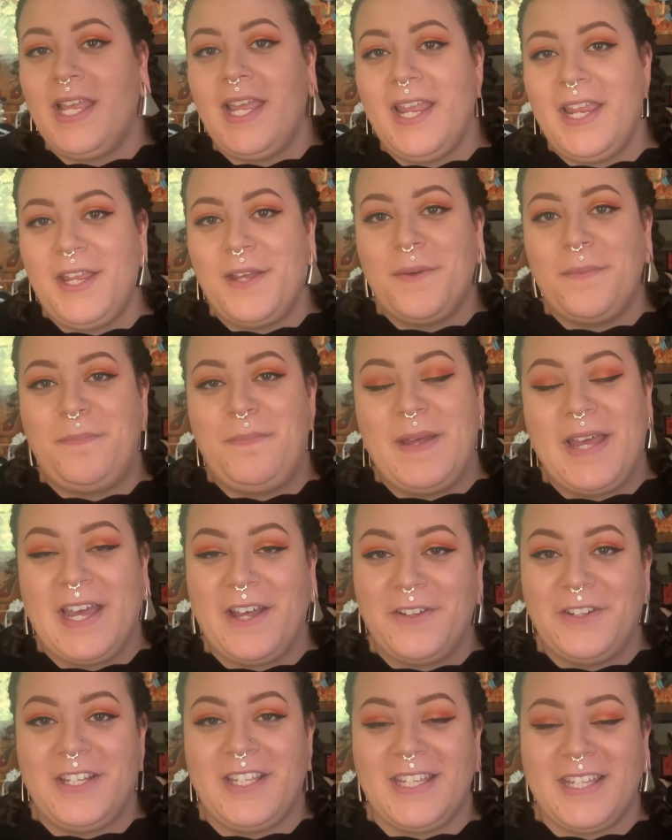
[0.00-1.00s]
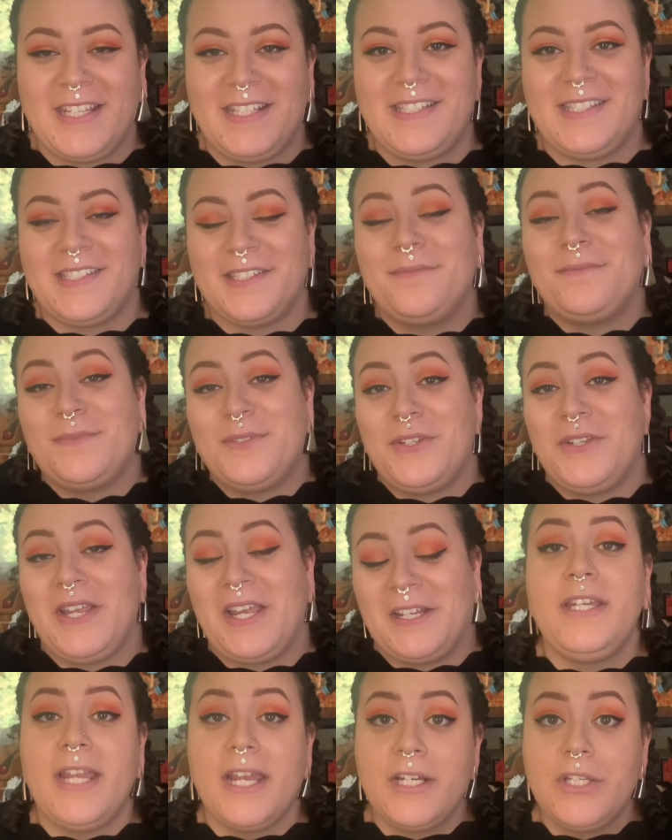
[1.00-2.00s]
to say about it. So yeah.
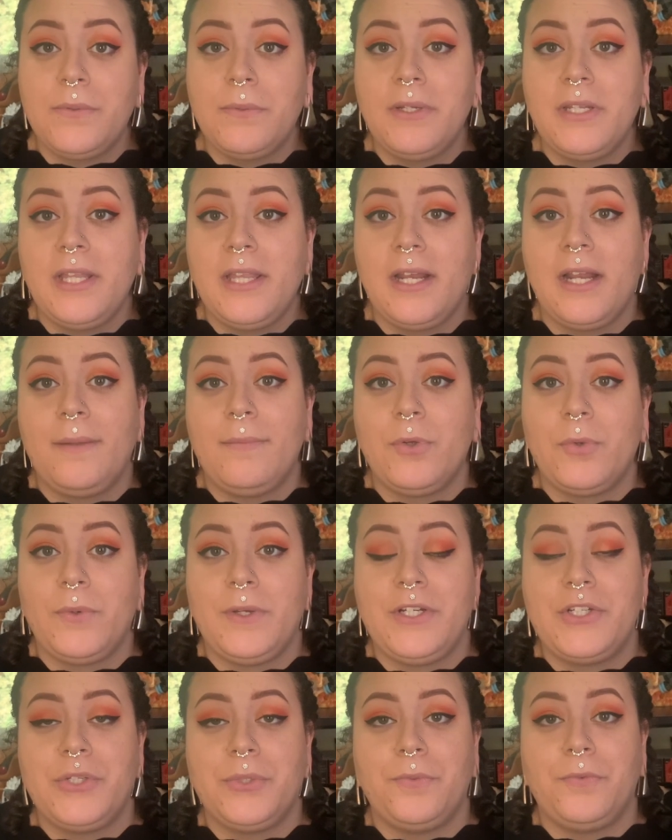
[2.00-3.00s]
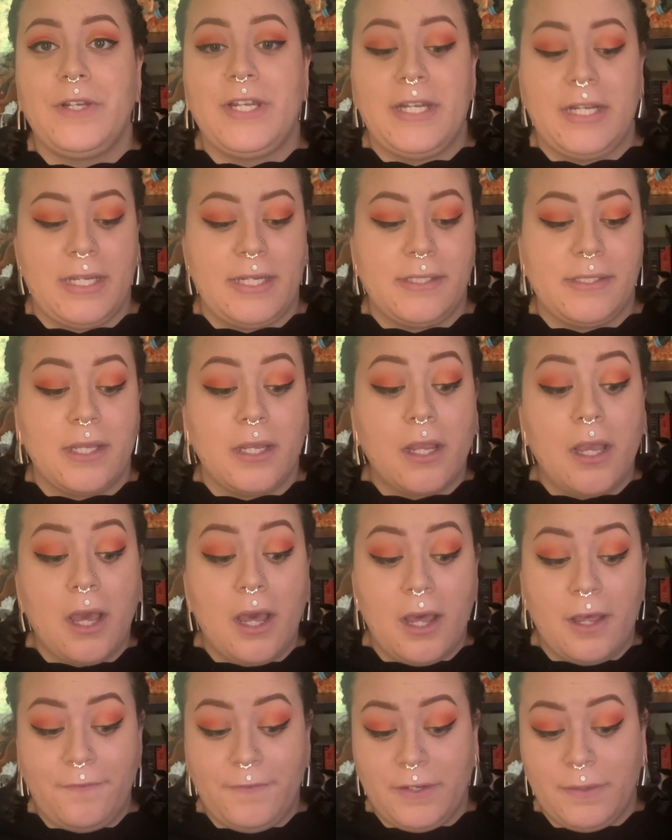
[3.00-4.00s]
Next one that I'm going to read is
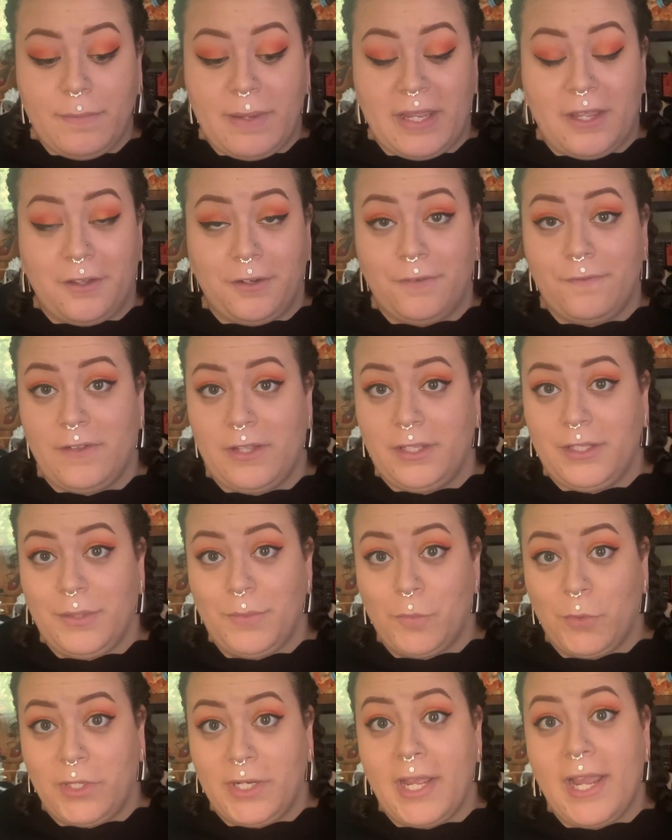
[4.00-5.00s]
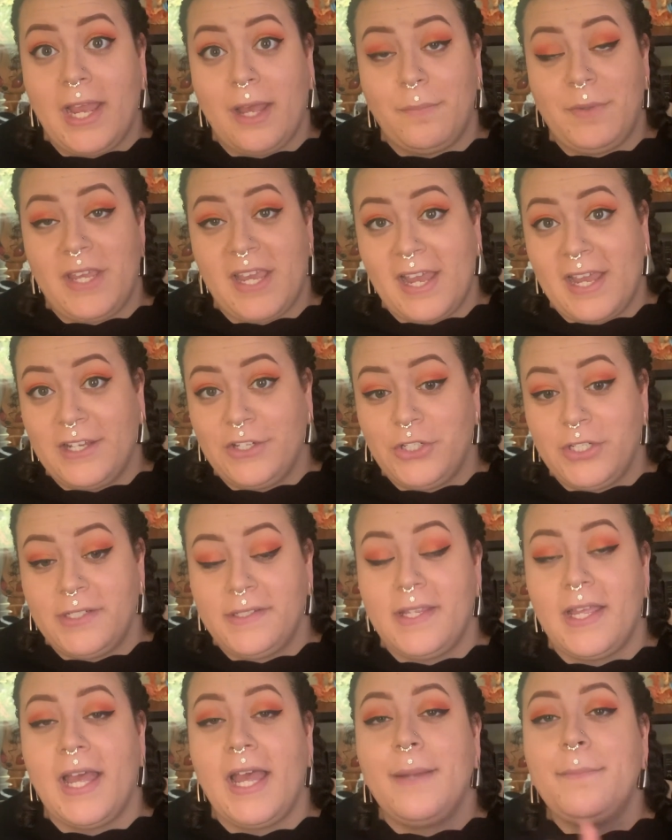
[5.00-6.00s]
Coffin Bound Volume 1 Happy
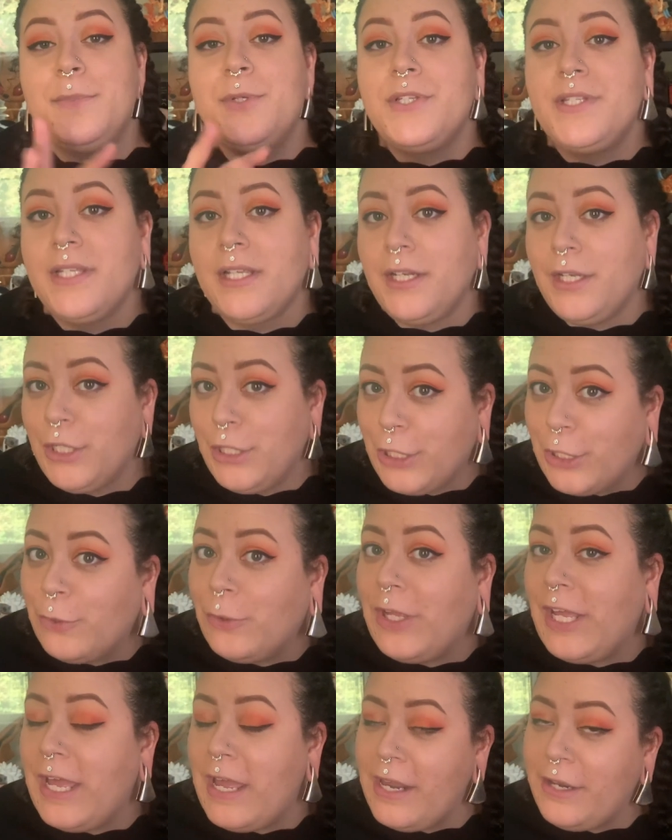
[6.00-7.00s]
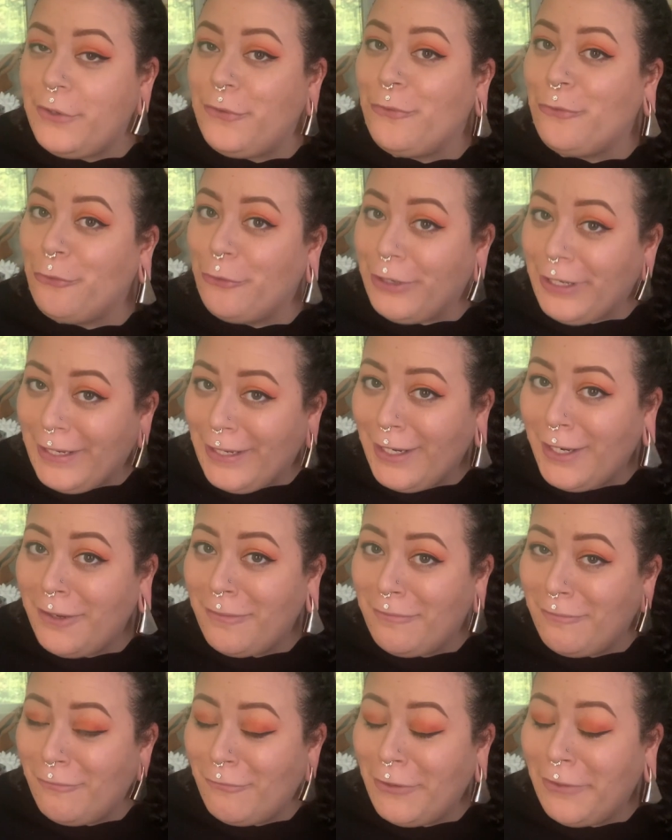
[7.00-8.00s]
Ashes. I'm just gonna go ahead and read
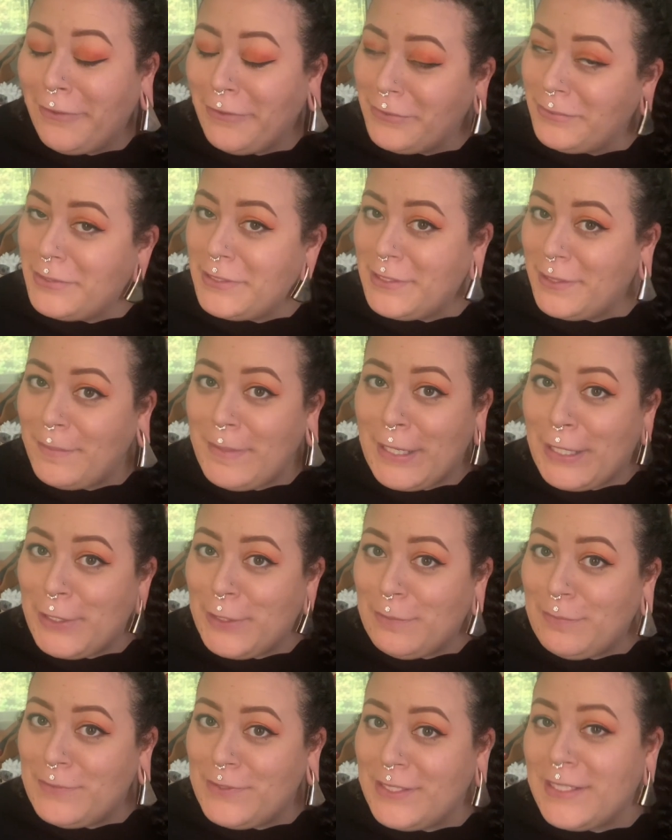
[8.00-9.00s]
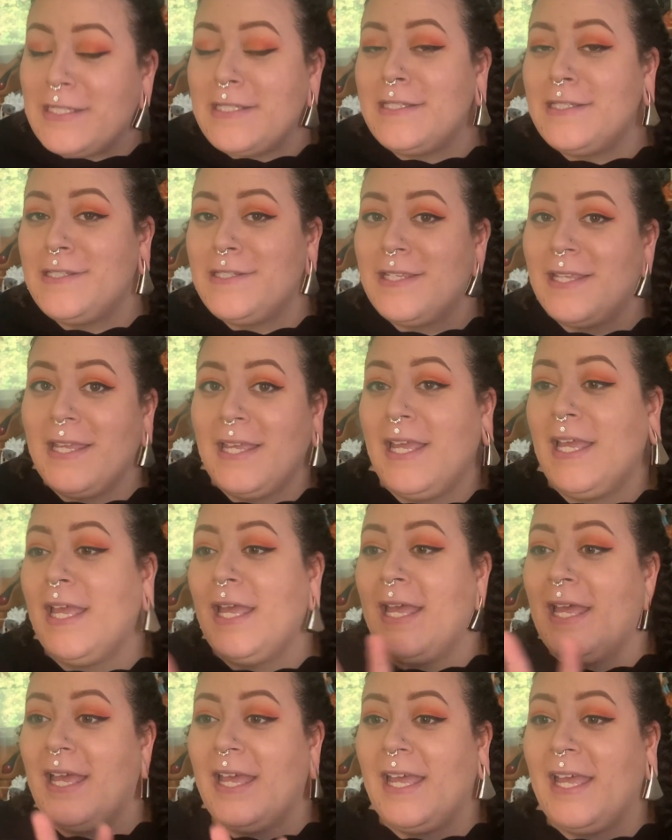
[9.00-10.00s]
what this one's about since
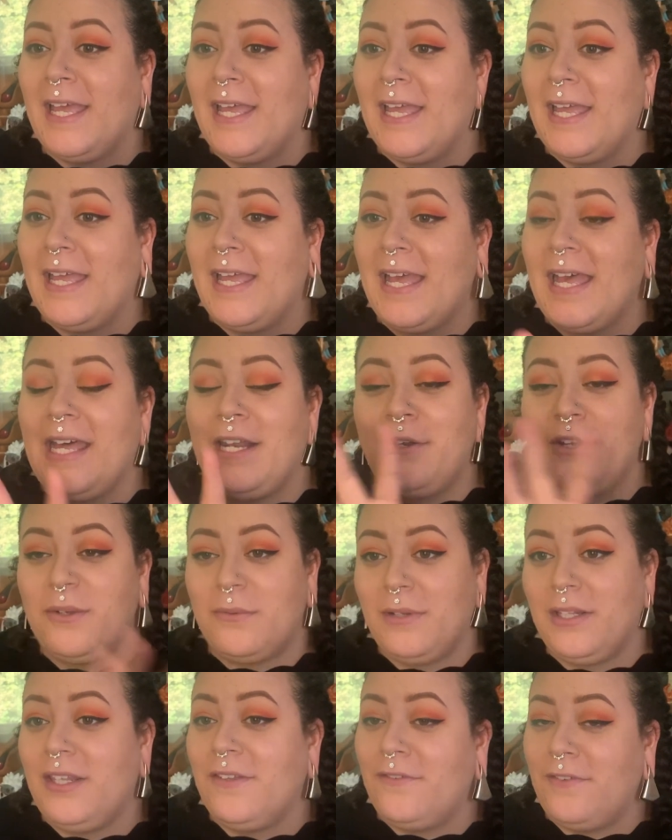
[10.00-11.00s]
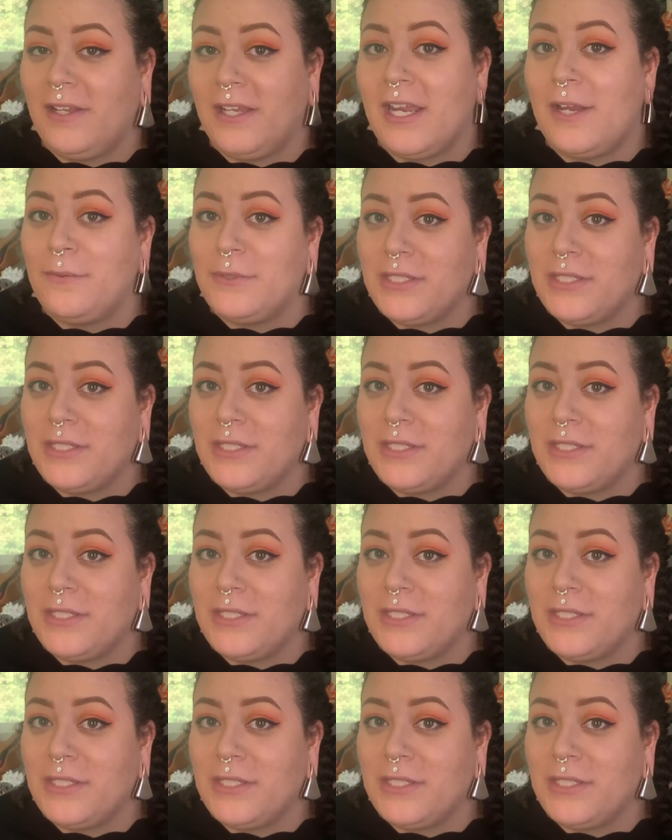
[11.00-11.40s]
I don't know what the fuck I was